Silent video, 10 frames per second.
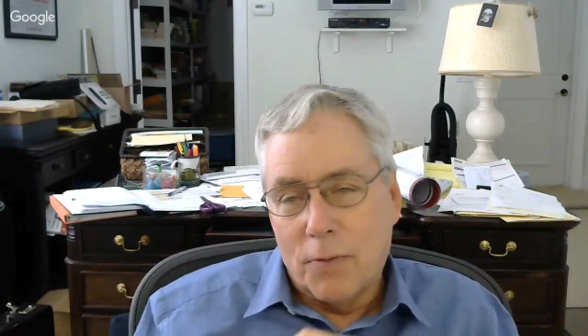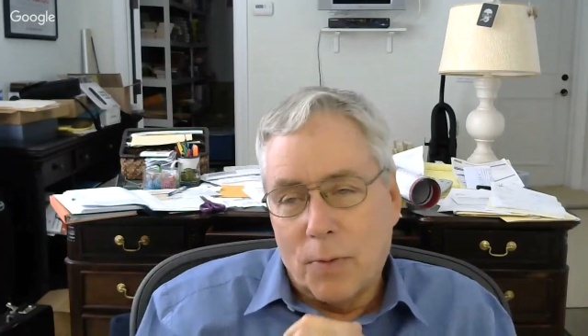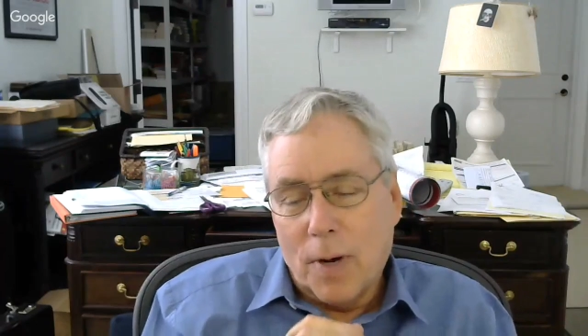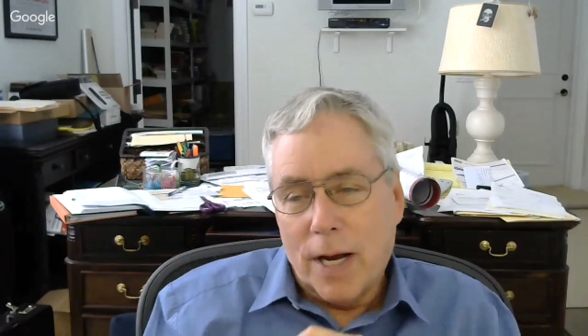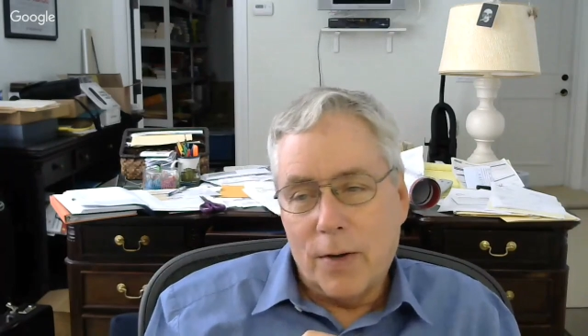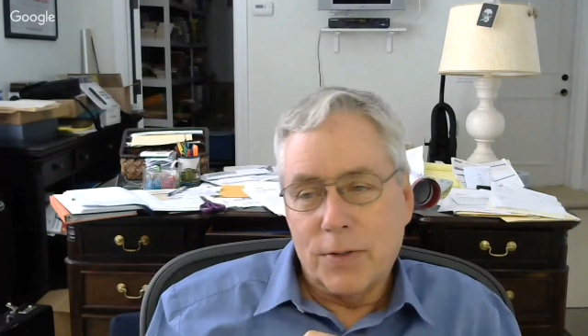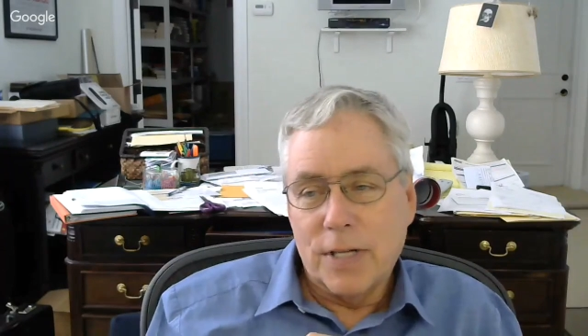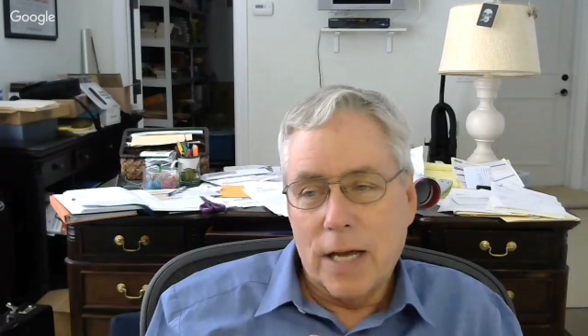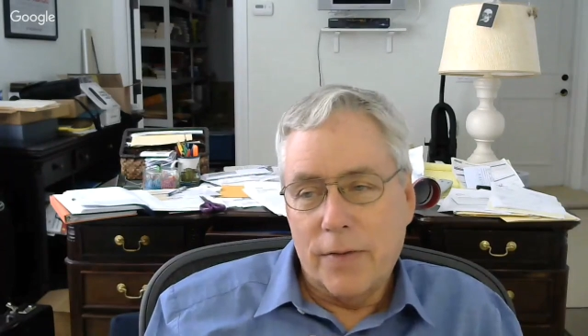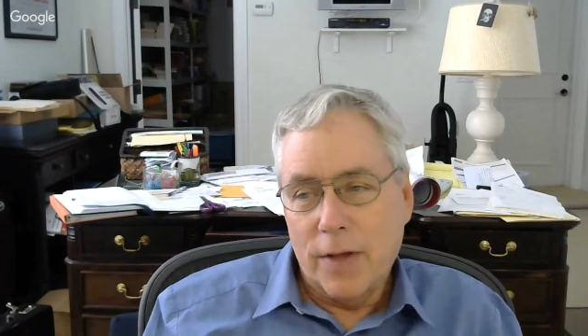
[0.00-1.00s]
for writers
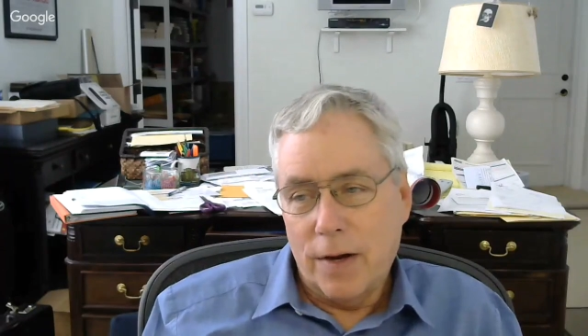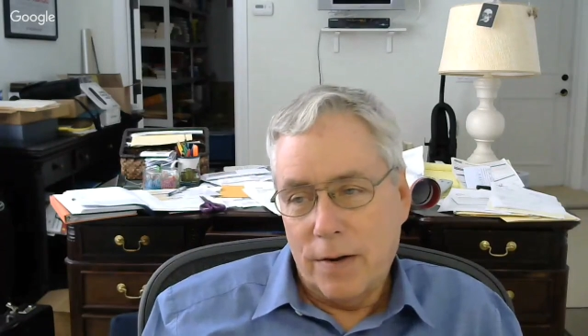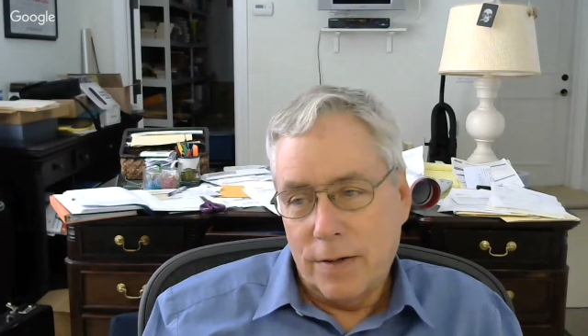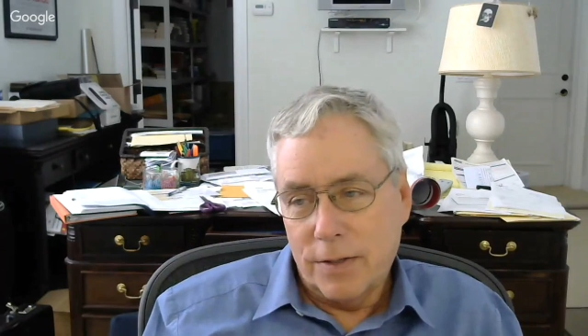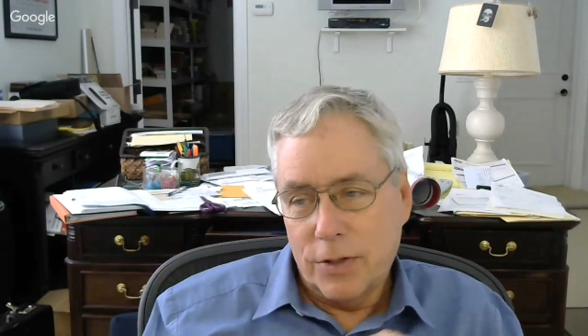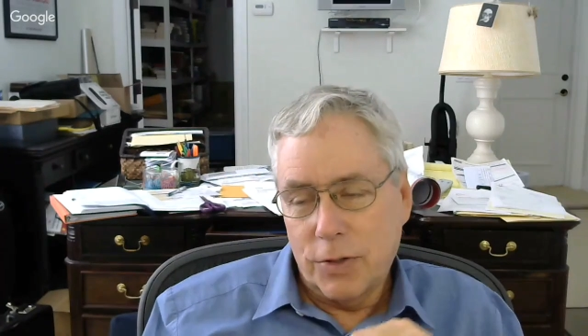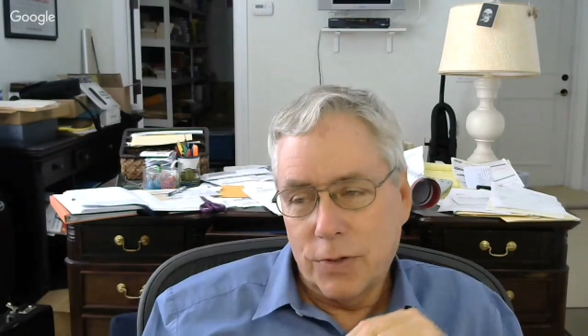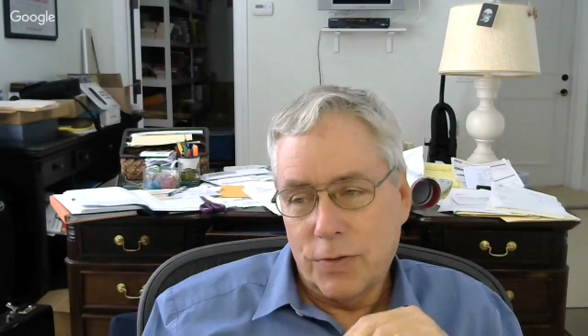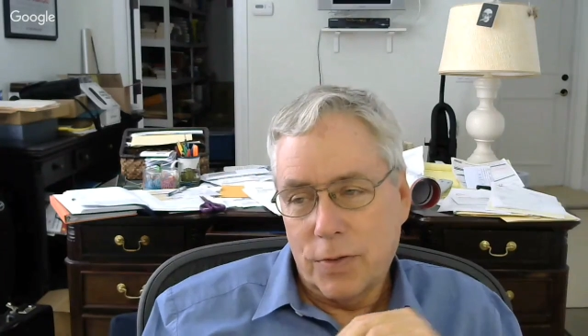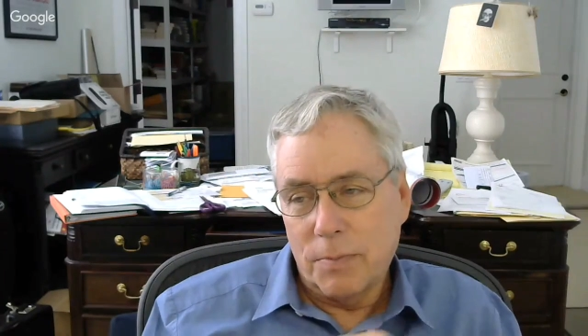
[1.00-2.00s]
down there to
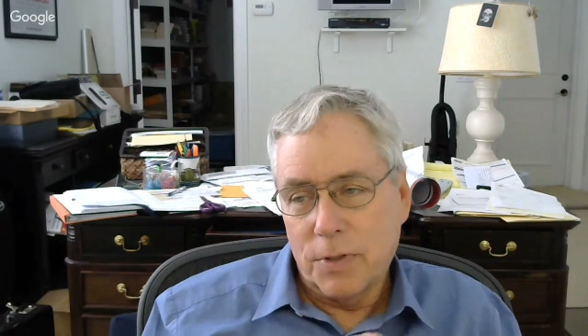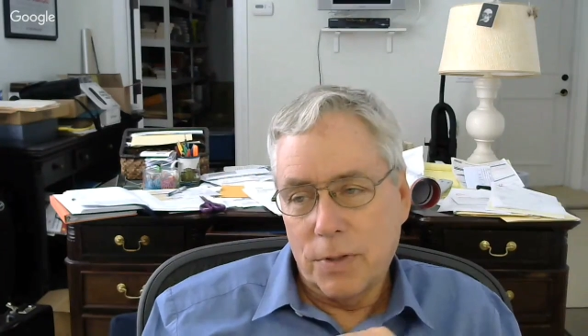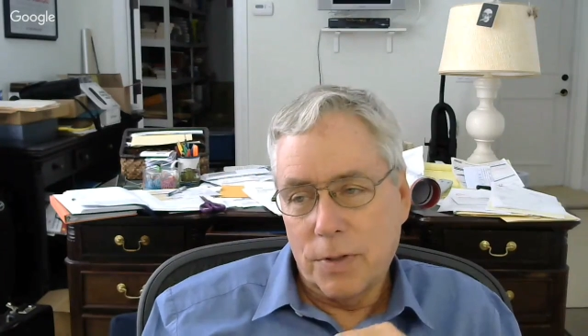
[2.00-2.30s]
choose from too.